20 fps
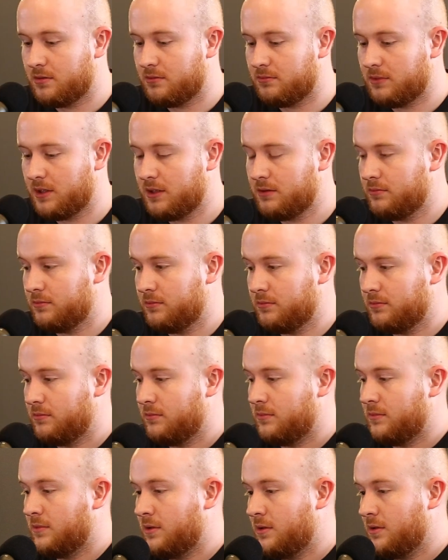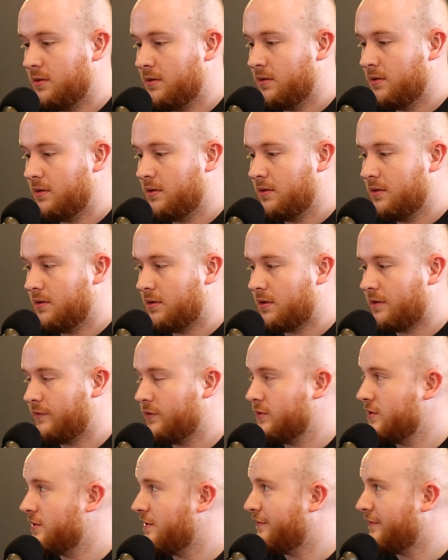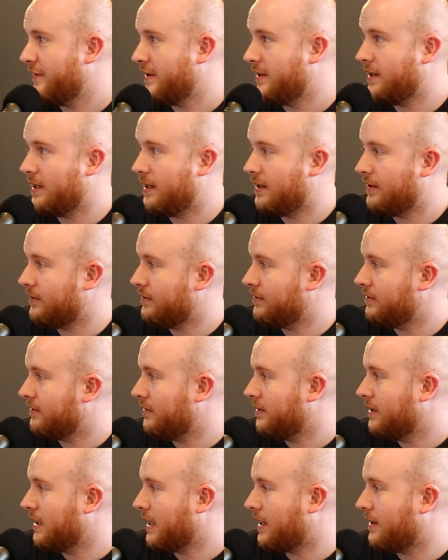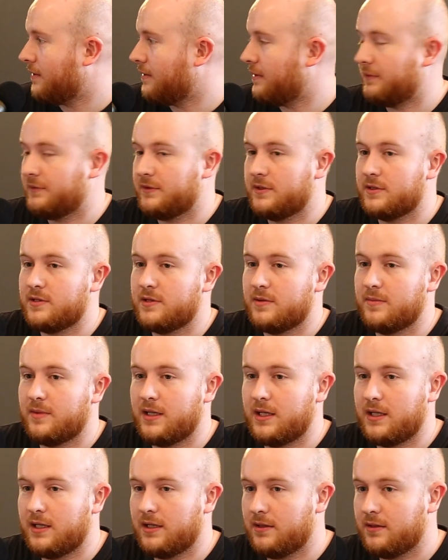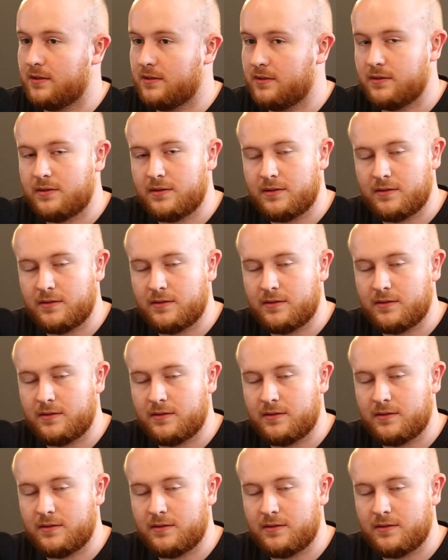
Yeah. I've also found out now, after so many